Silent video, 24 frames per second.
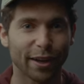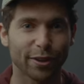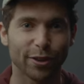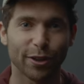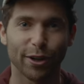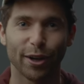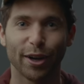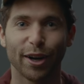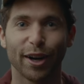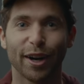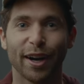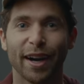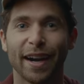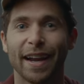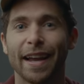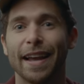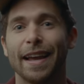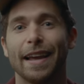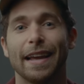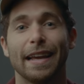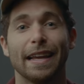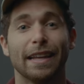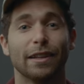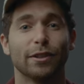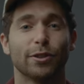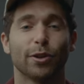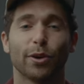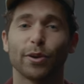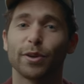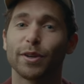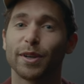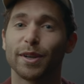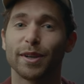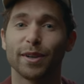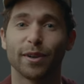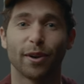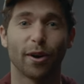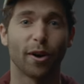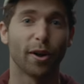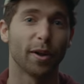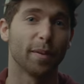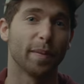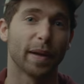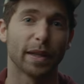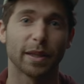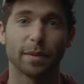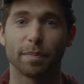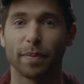out to her and told her all
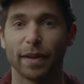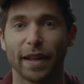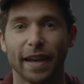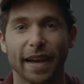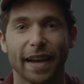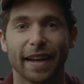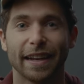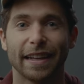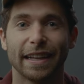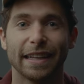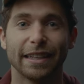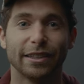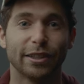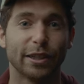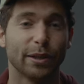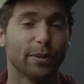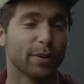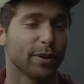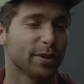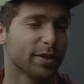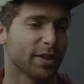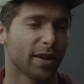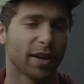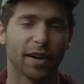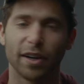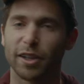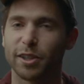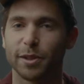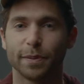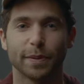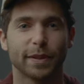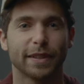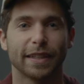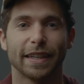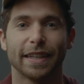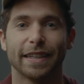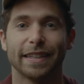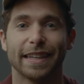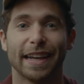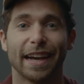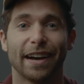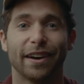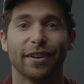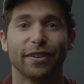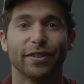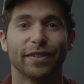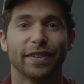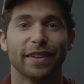about the plan, and she was 100%
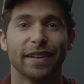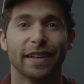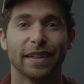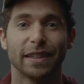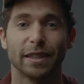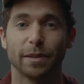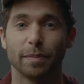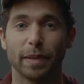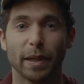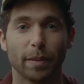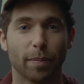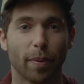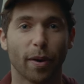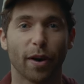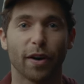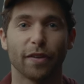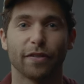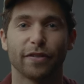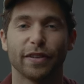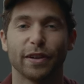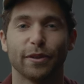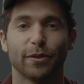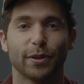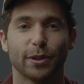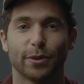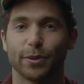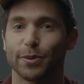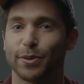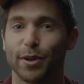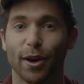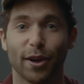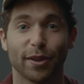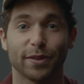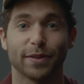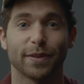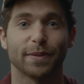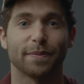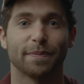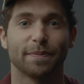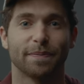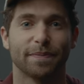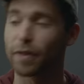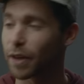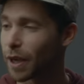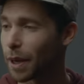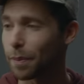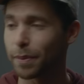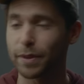down to be a part of it, which was awesome.
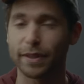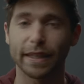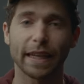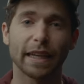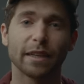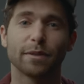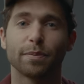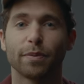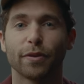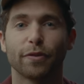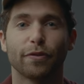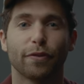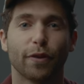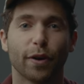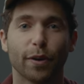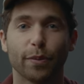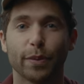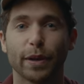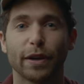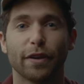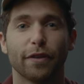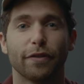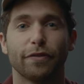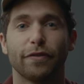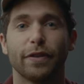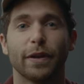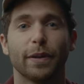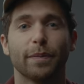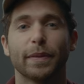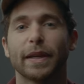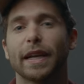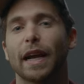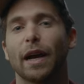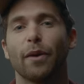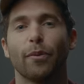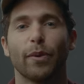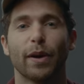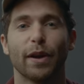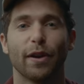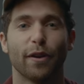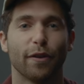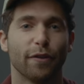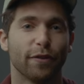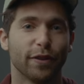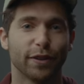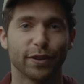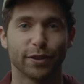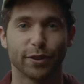A couple days before we were filming, I went
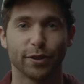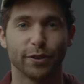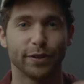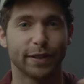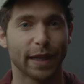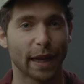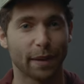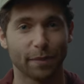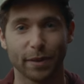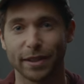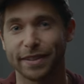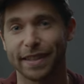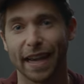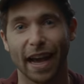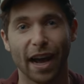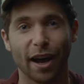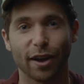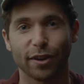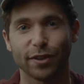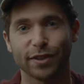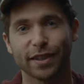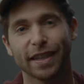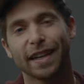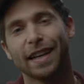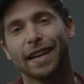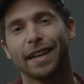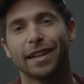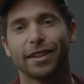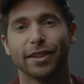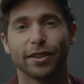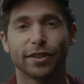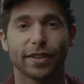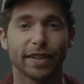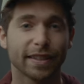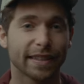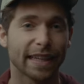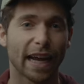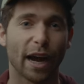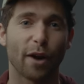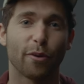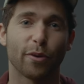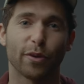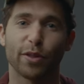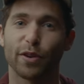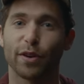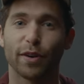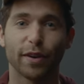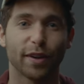over to Jamie's house to sit down
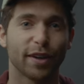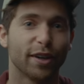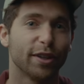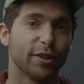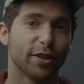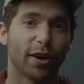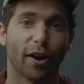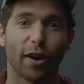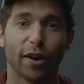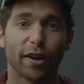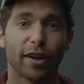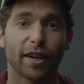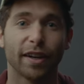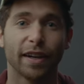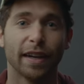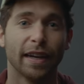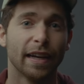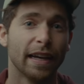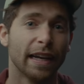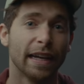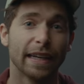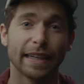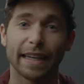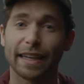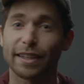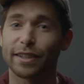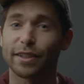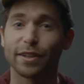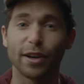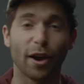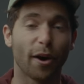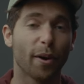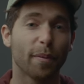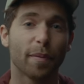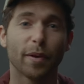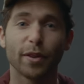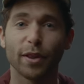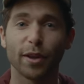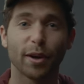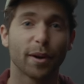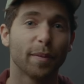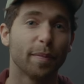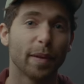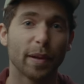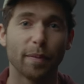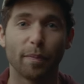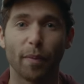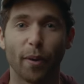with her and her daughter, get to know them a
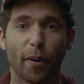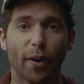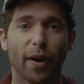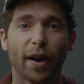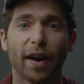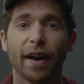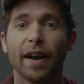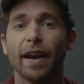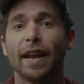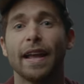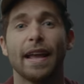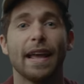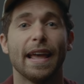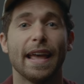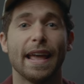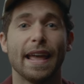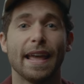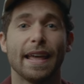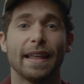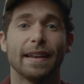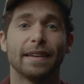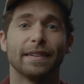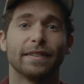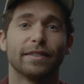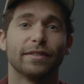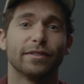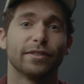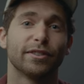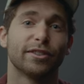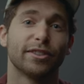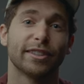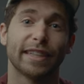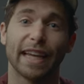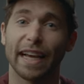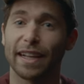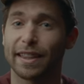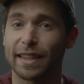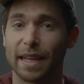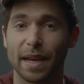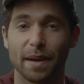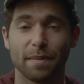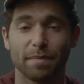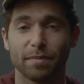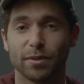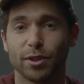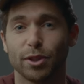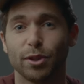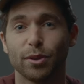little bit more, and get
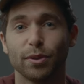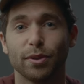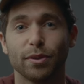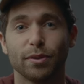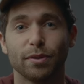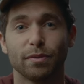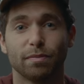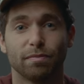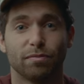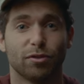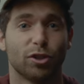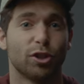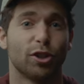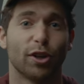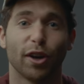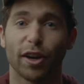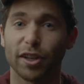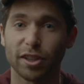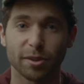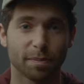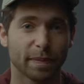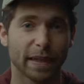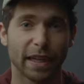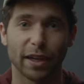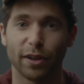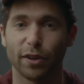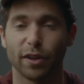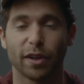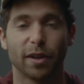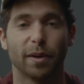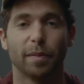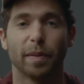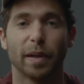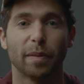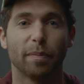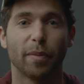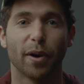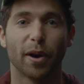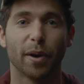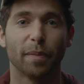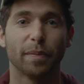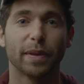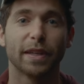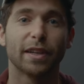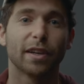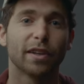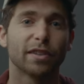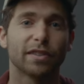them to trust me a little bit more,
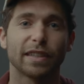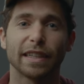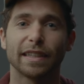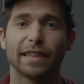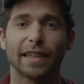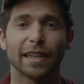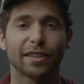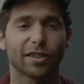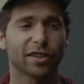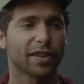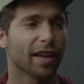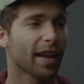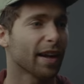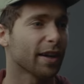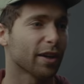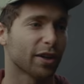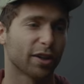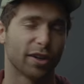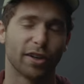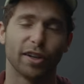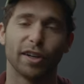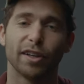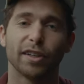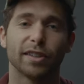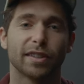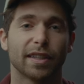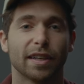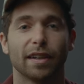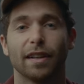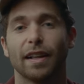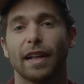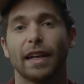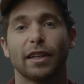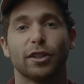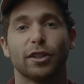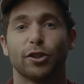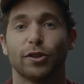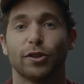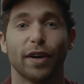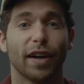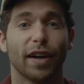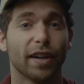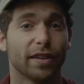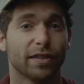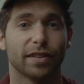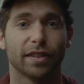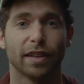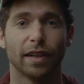because it takes a lot of courage and a lot of
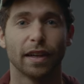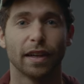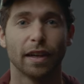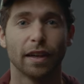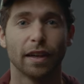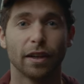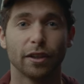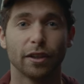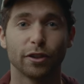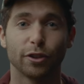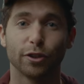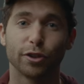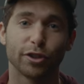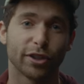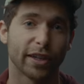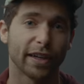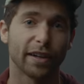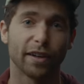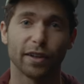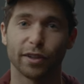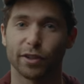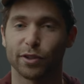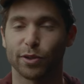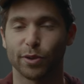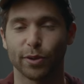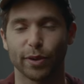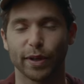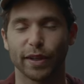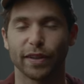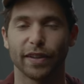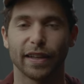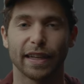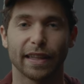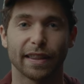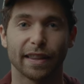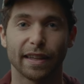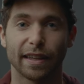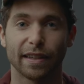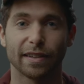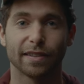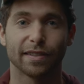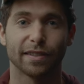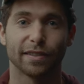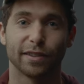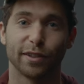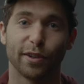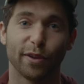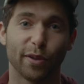trust to share a story like
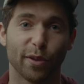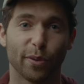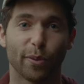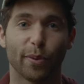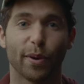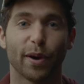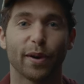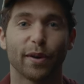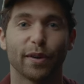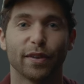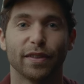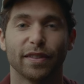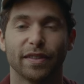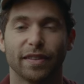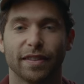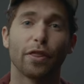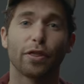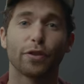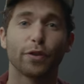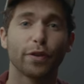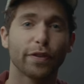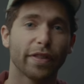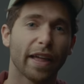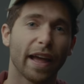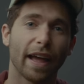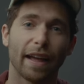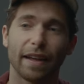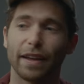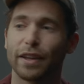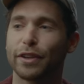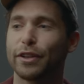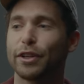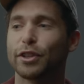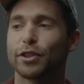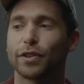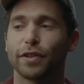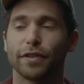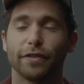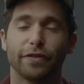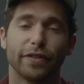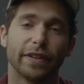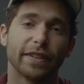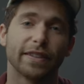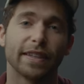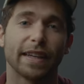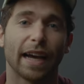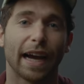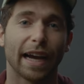this to the world. And through that initial
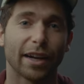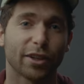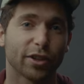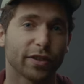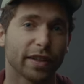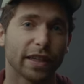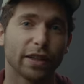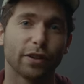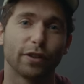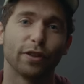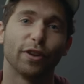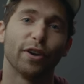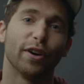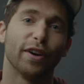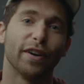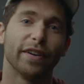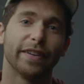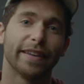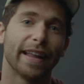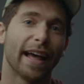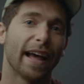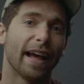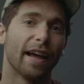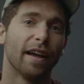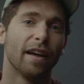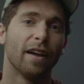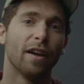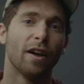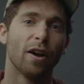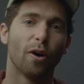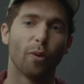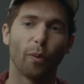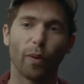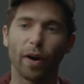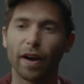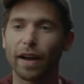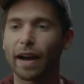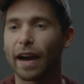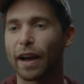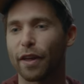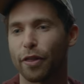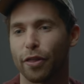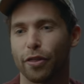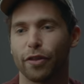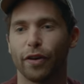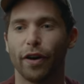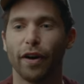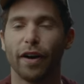visit, I actually learned that what I
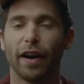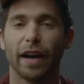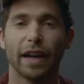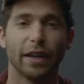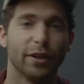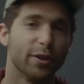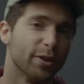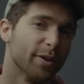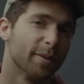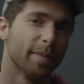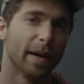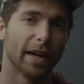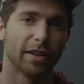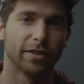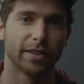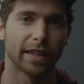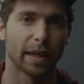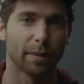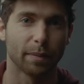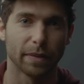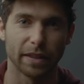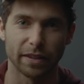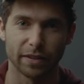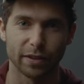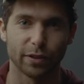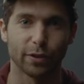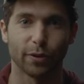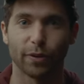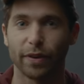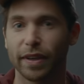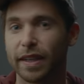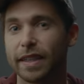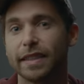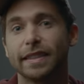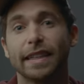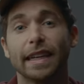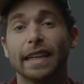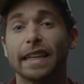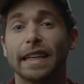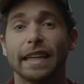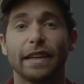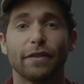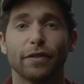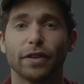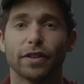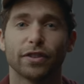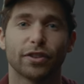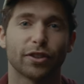thought I knew about Jamie's story didn't
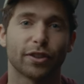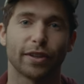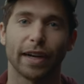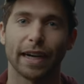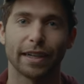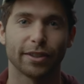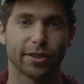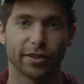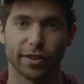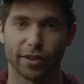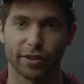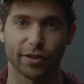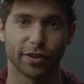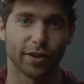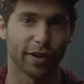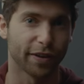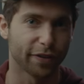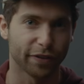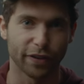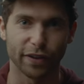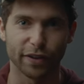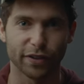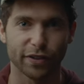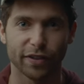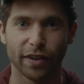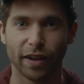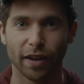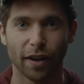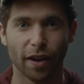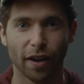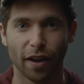even scratch the surface